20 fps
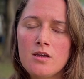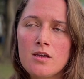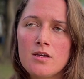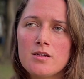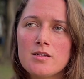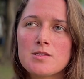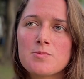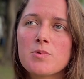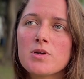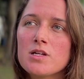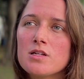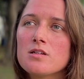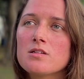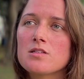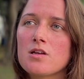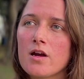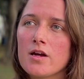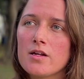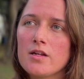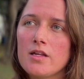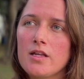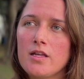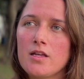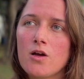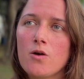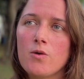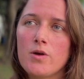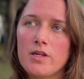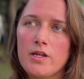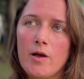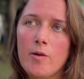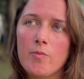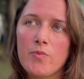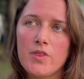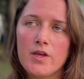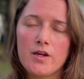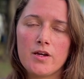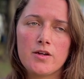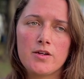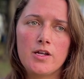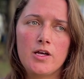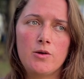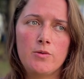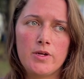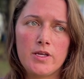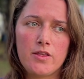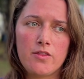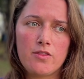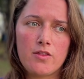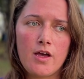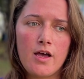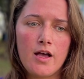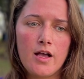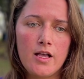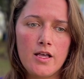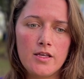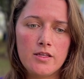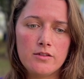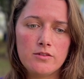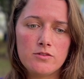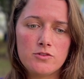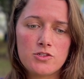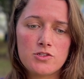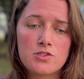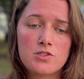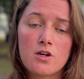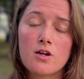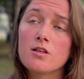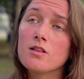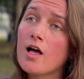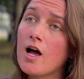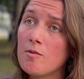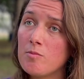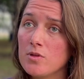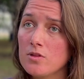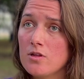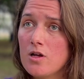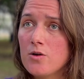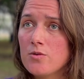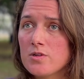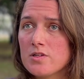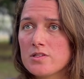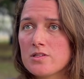And it's pretty disheartening going out there and knowing that just our lab alone,